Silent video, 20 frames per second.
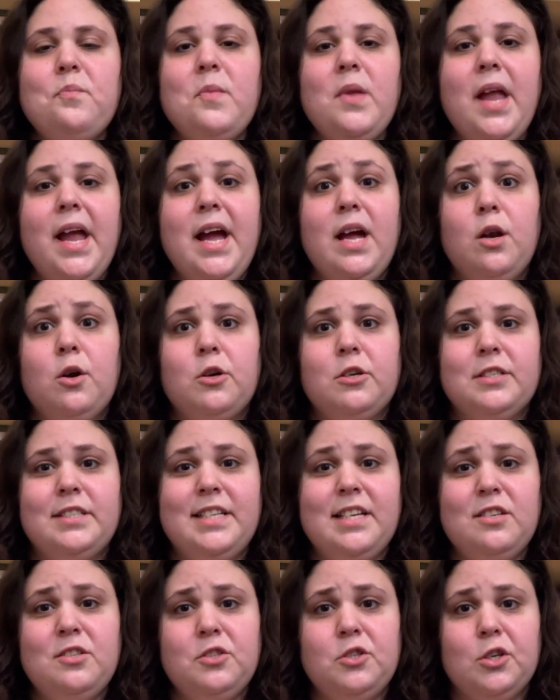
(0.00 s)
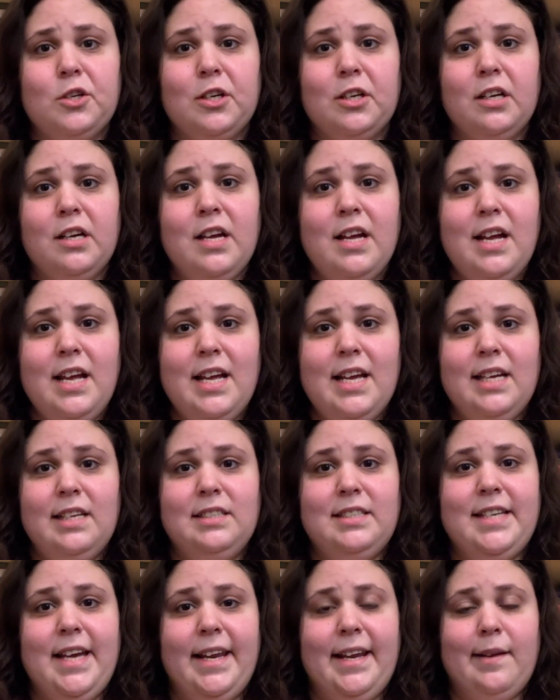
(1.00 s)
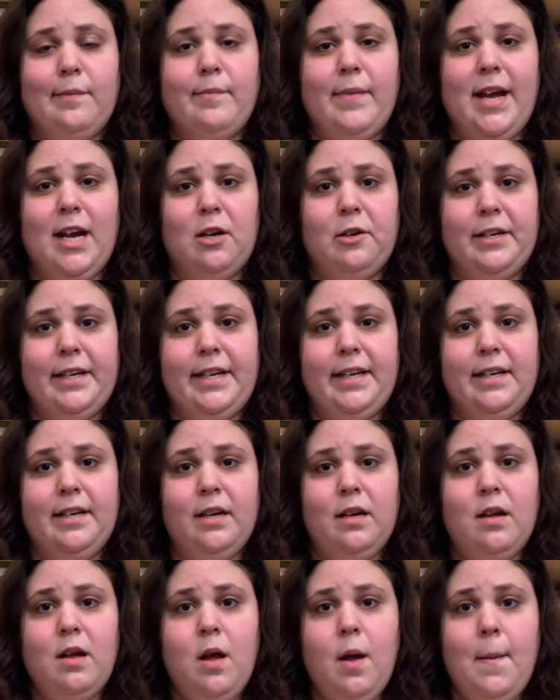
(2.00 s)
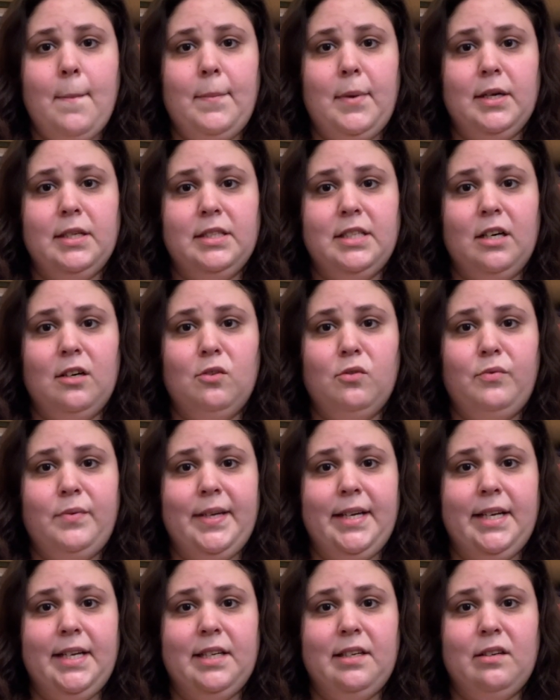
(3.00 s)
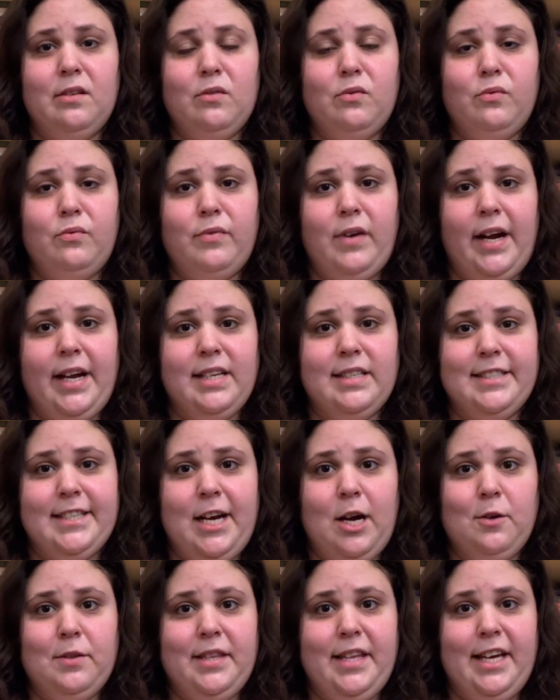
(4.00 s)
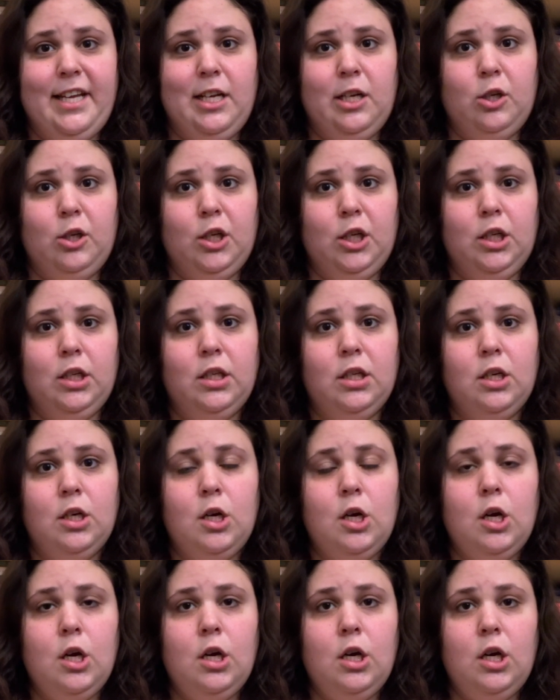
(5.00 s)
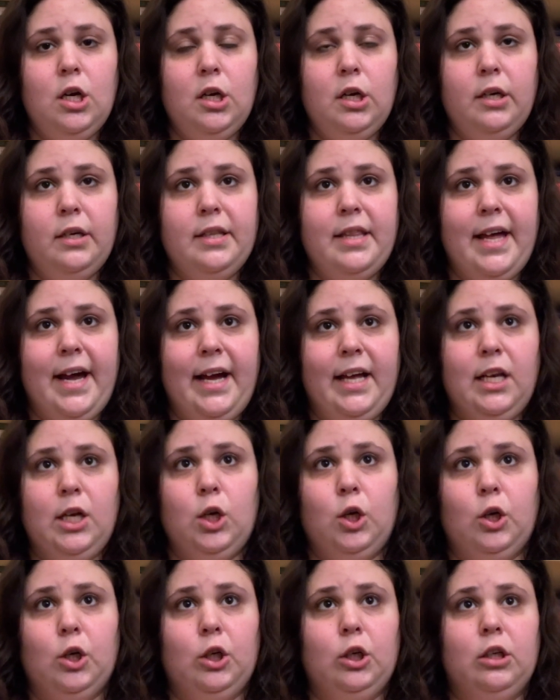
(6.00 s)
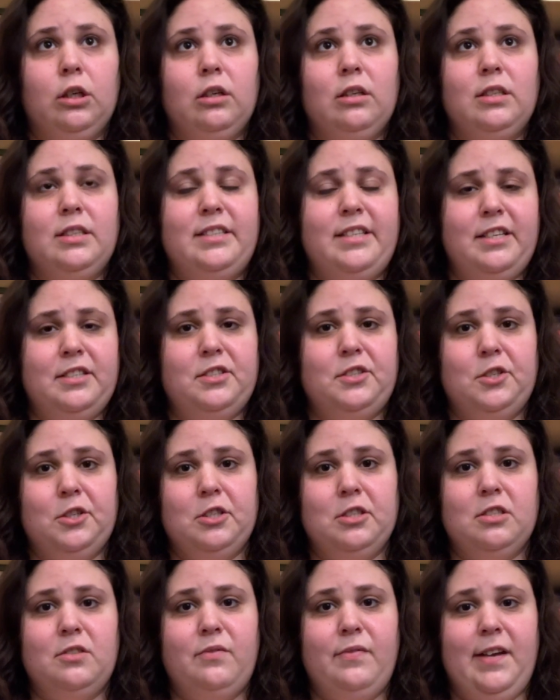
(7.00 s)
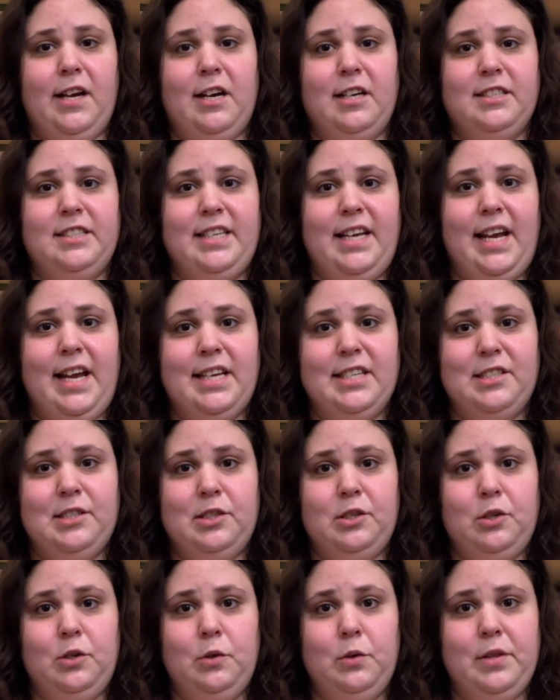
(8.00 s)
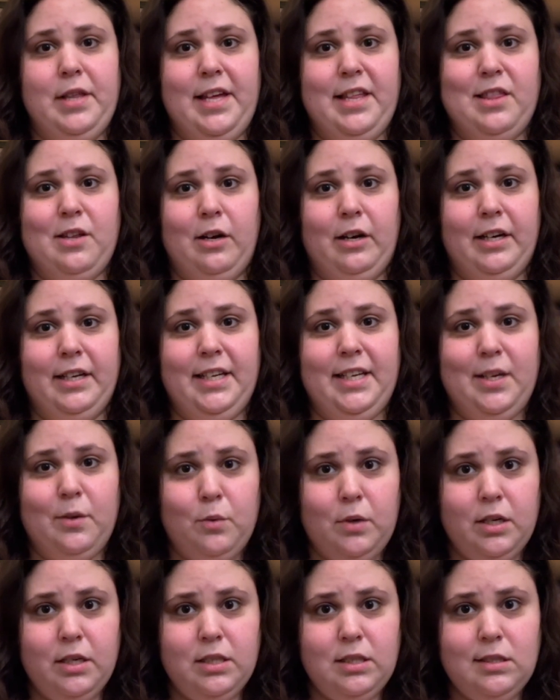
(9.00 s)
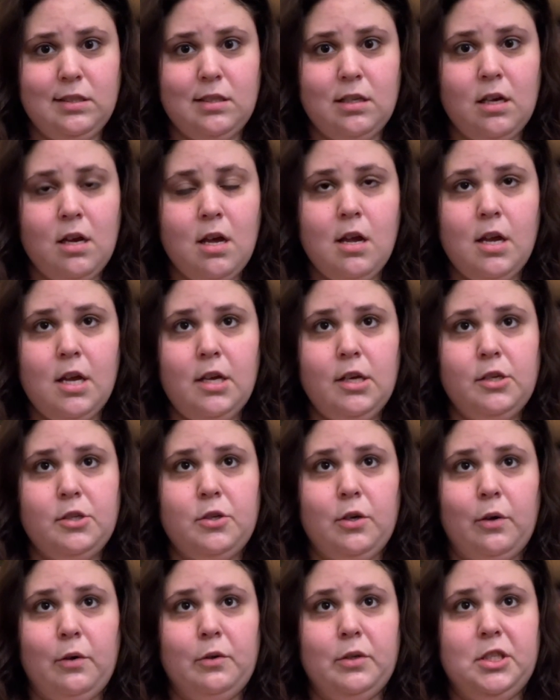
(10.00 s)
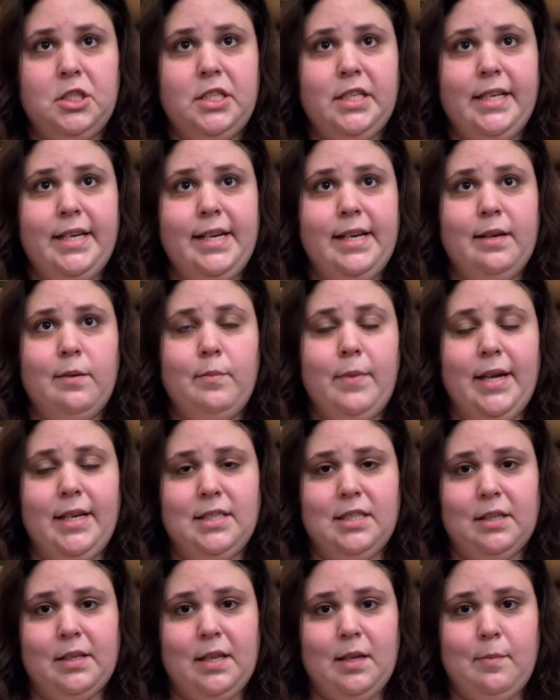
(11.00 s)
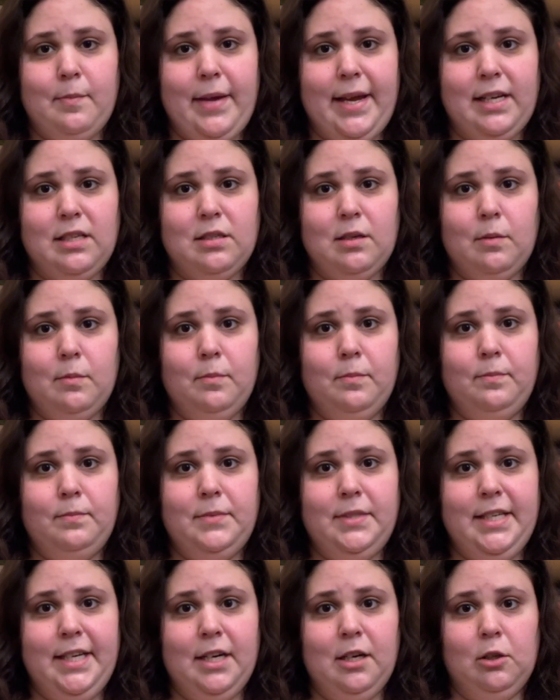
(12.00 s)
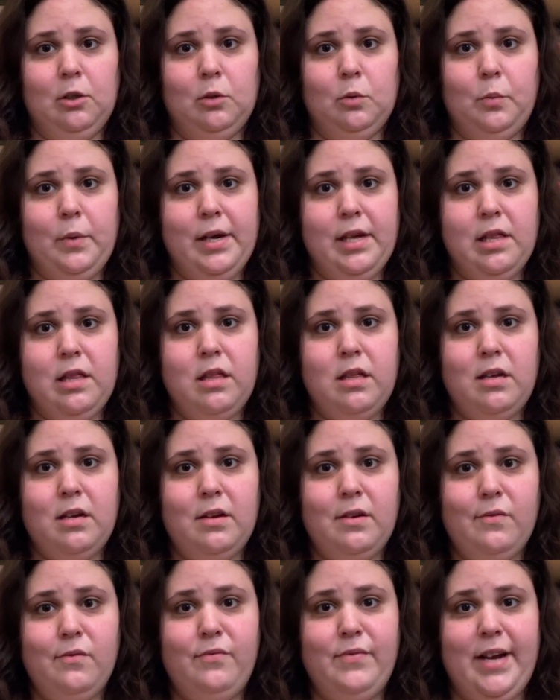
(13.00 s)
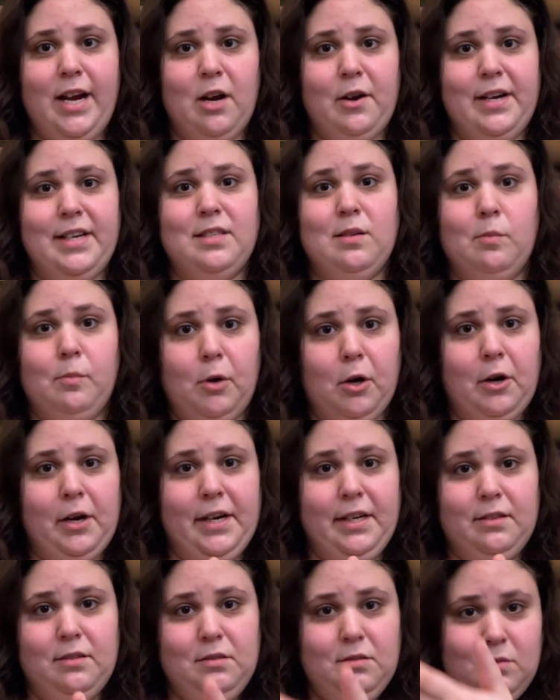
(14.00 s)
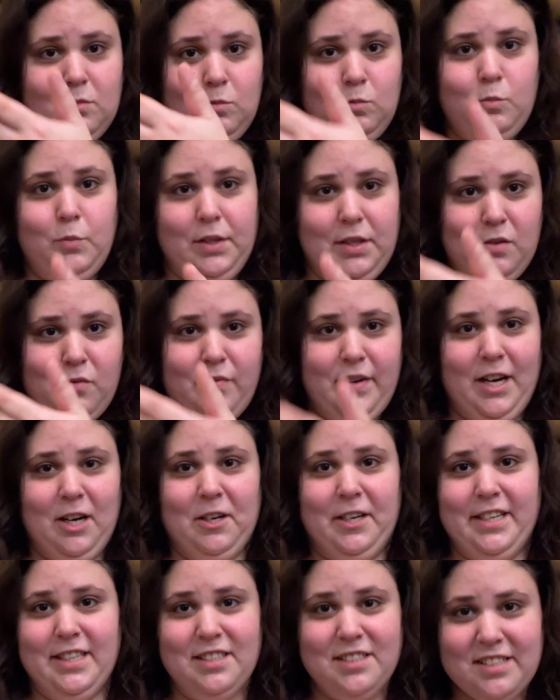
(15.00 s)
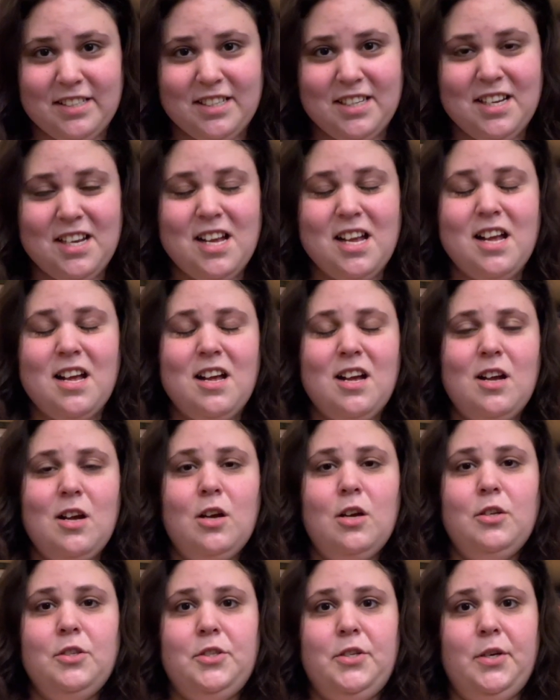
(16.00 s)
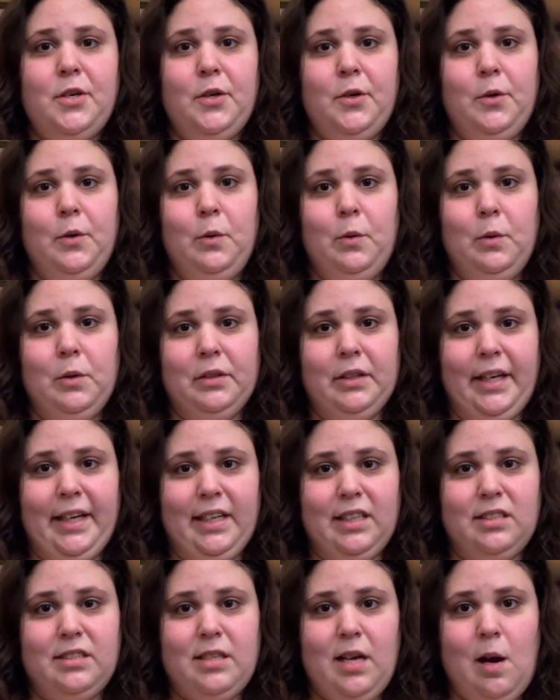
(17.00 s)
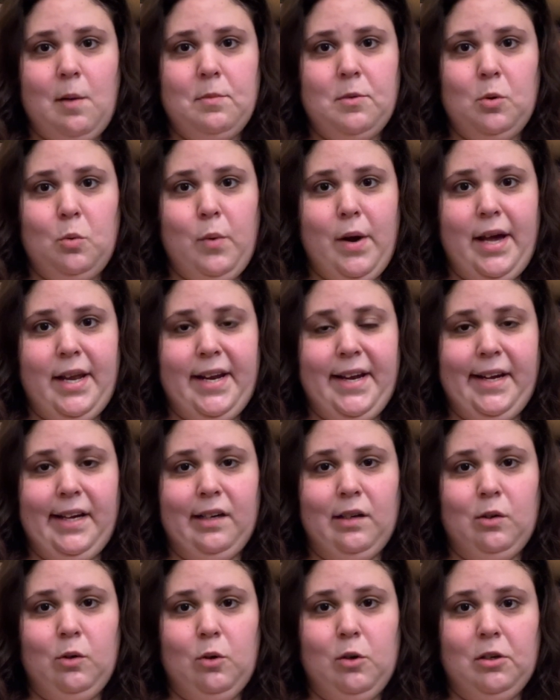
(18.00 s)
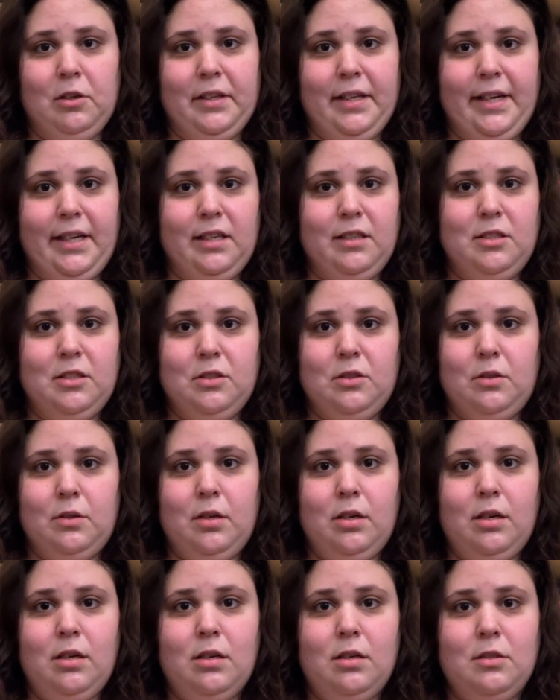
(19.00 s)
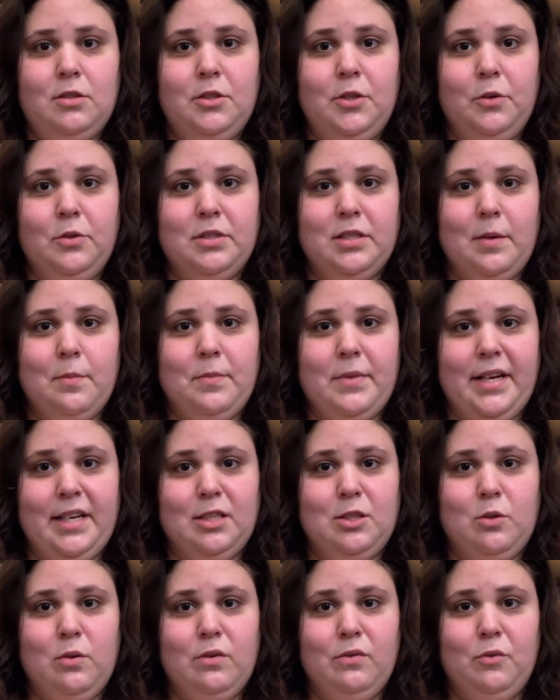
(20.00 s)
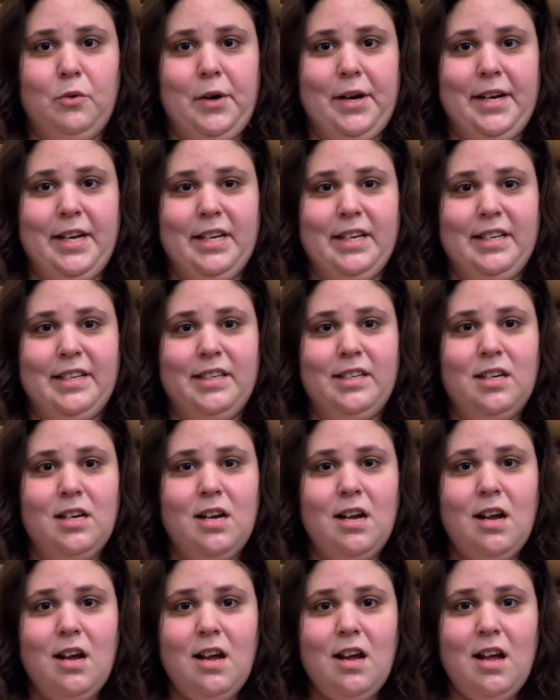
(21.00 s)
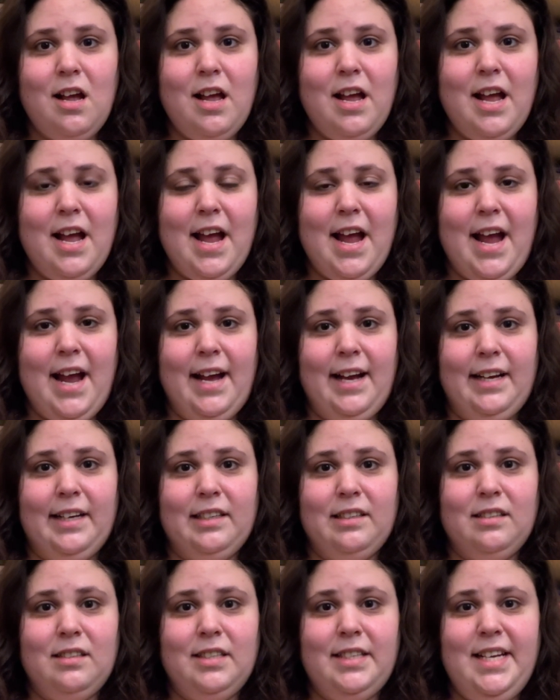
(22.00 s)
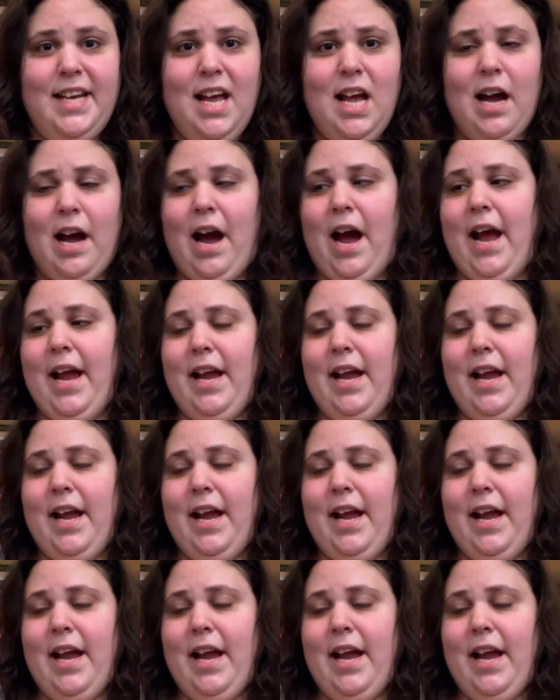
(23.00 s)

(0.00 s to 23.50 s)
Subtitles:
and her sister is getting married, but Delphine finds out that her sister's fiance isn't who they thought he was. So she basically makes a deal with fairies, a bargain with the fairies, to like stop the wedding or like just do something to avoid it. And yeah, I